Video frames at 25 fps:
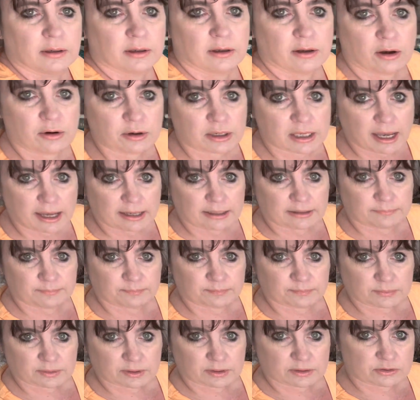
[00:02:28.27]
Okay,
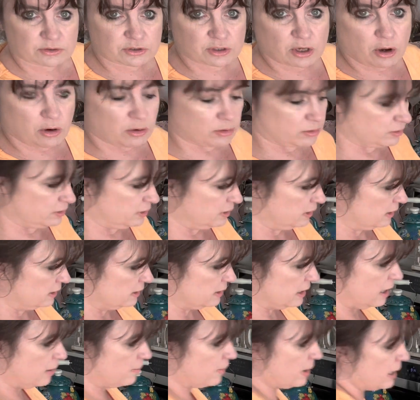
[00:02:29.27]
so
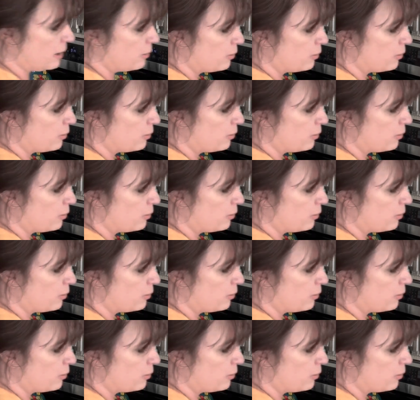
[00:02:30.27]
now my